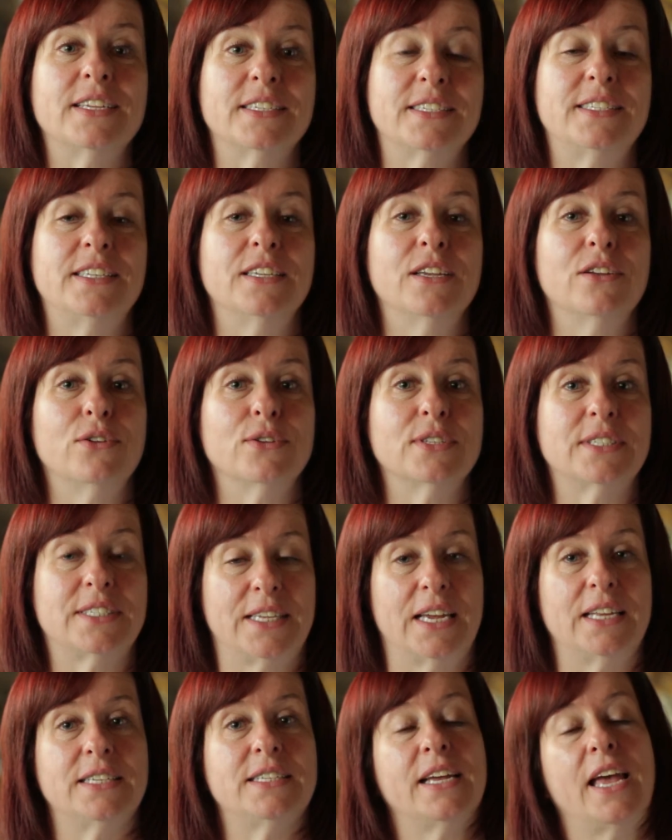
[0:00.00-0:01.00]
to still
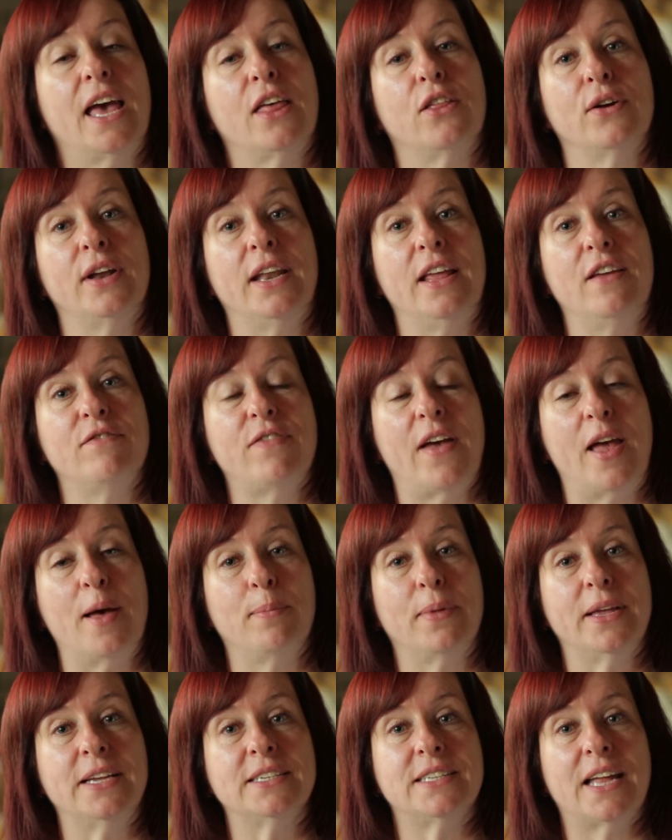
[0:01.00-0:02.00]
sit together and eat
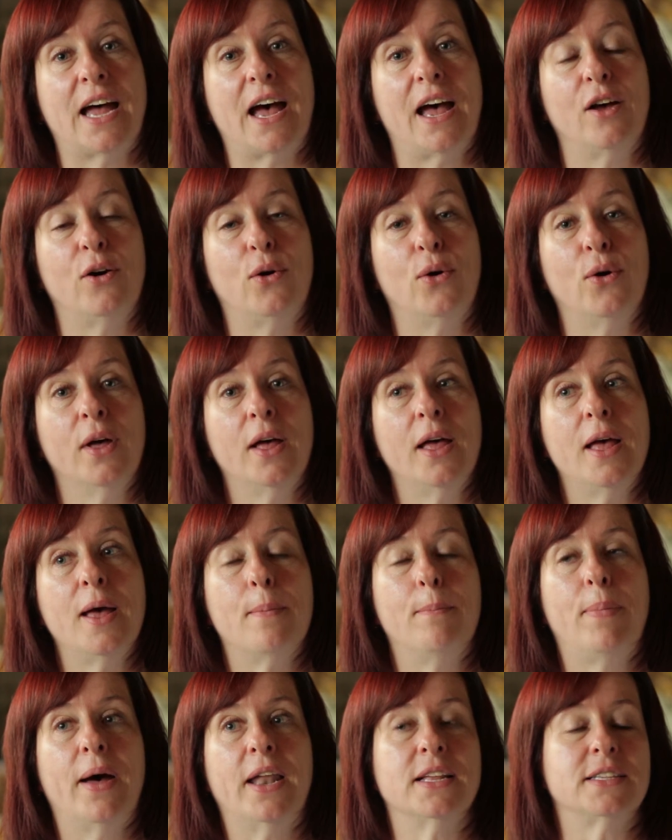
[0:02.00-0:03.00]
family style,
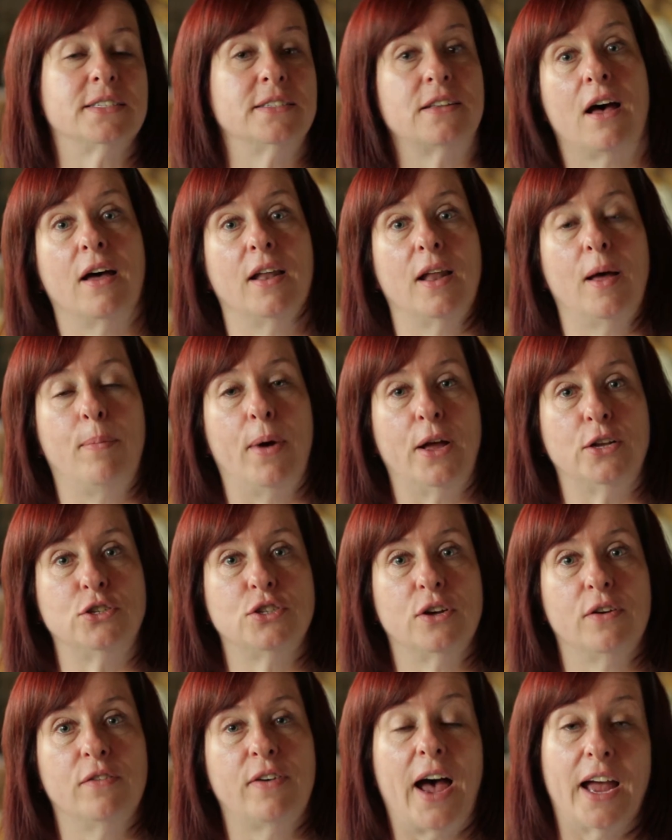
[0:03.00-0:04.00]
but it's not a
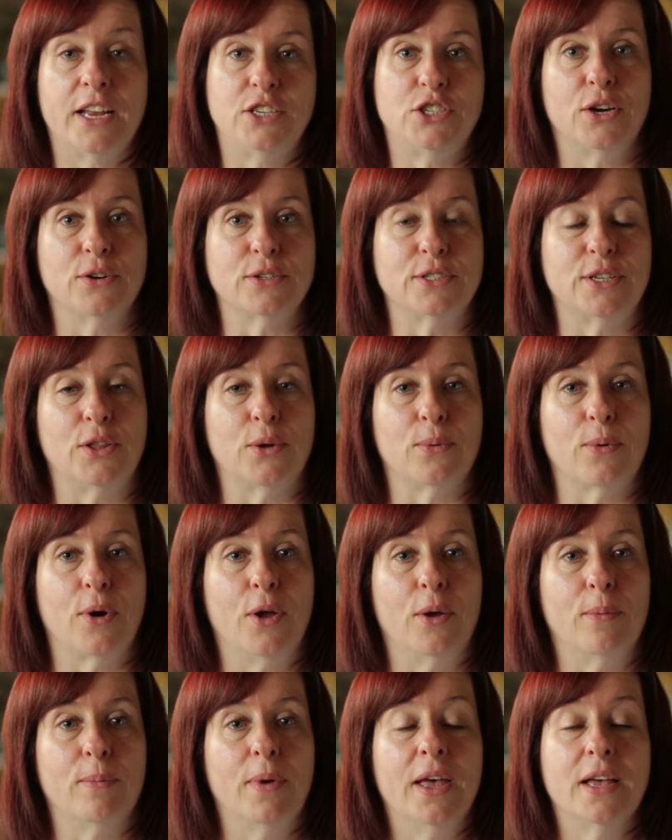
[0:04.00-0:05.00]
bunch of high chairs in the
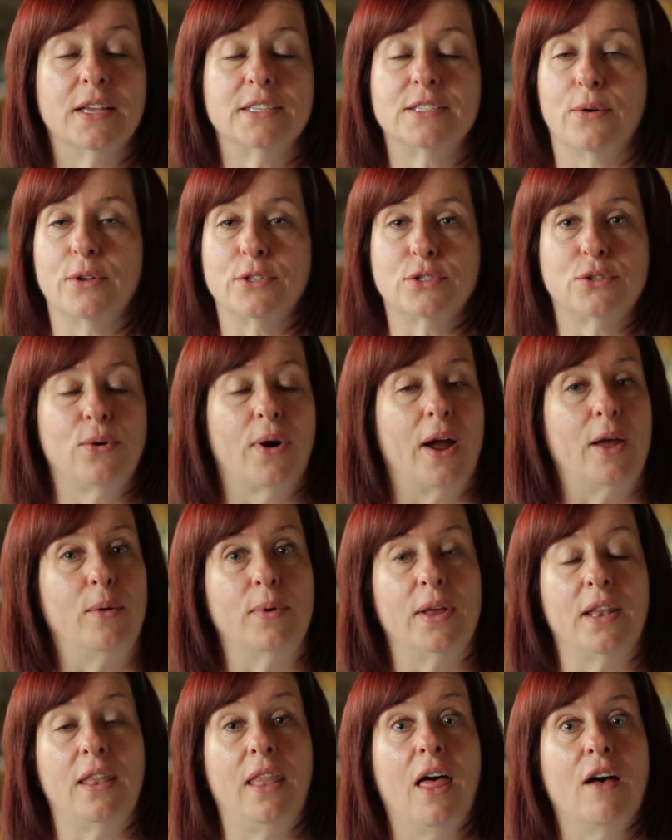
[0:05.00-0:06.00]
room. So it's great,
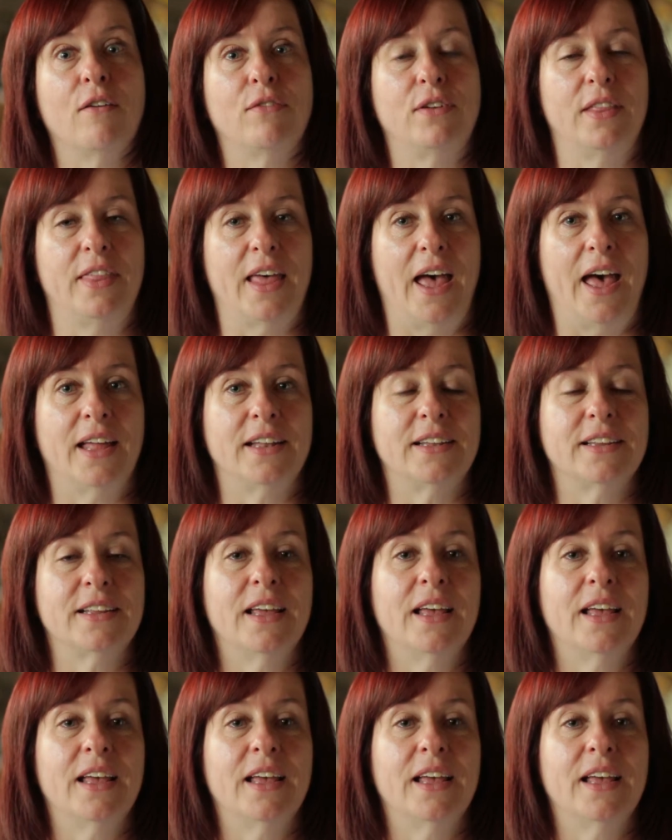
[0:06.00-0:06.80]
we loved that.